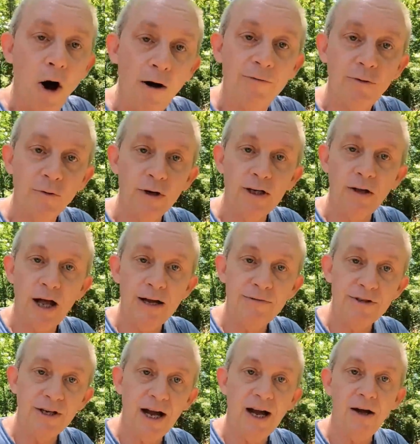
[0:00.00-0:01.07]
off-grid
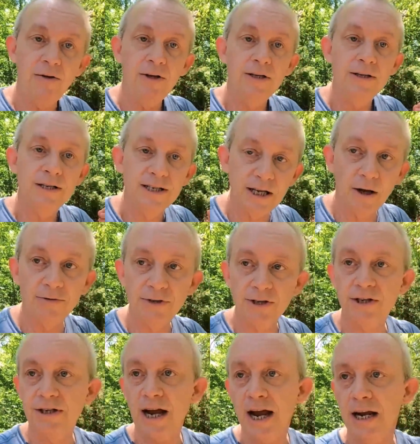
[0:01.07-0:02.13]
lifestyle,
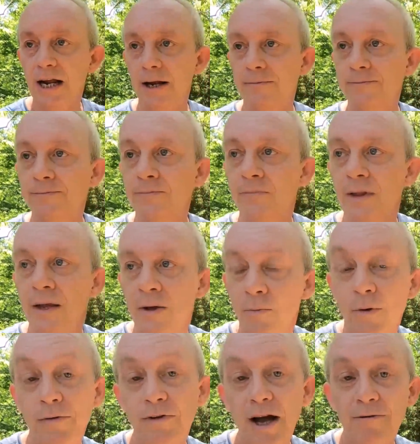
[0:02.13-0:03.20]
self-sustaining.
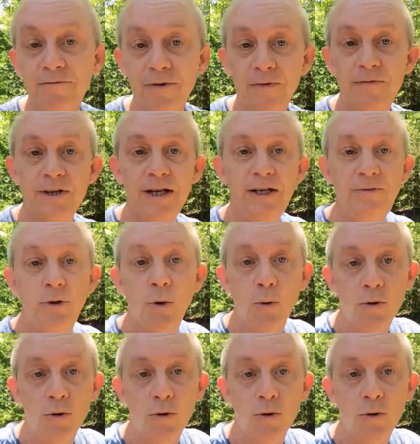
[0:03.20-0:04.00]
We've got fifteen